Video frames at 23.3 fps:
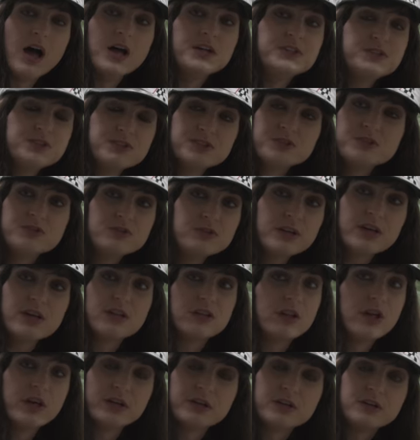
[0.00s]
I do get
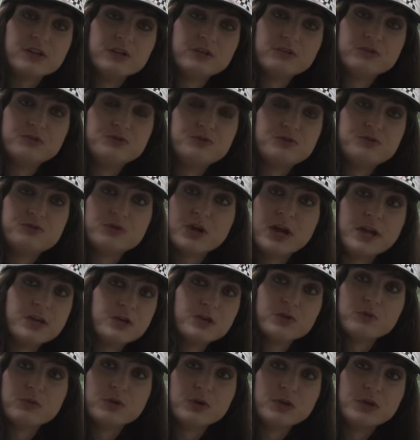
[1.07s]
like a
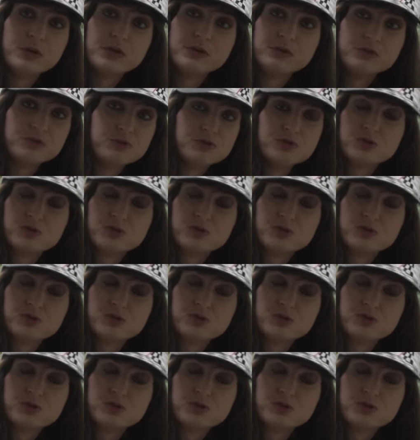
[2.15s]
genuine